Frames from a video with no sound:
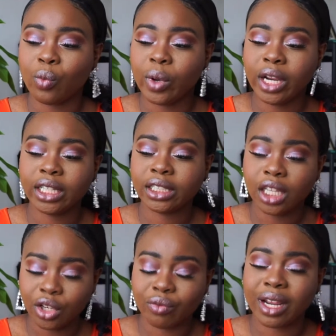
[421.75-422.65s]
where is
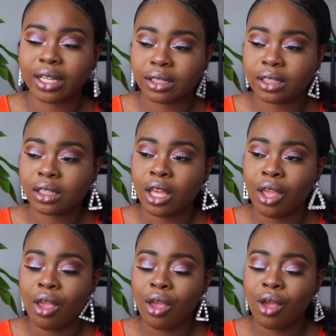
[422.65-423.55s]
unrest.
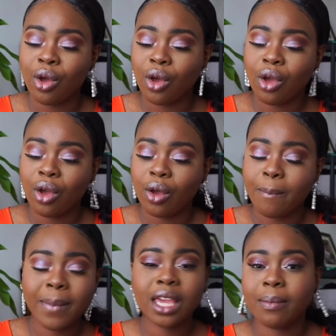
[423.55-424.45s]

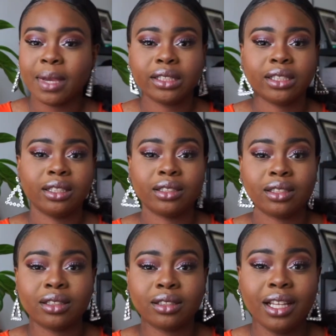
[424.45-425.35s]
Make it make
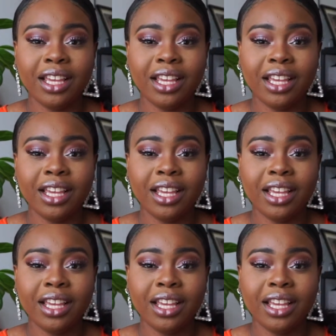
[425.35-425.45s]
sense.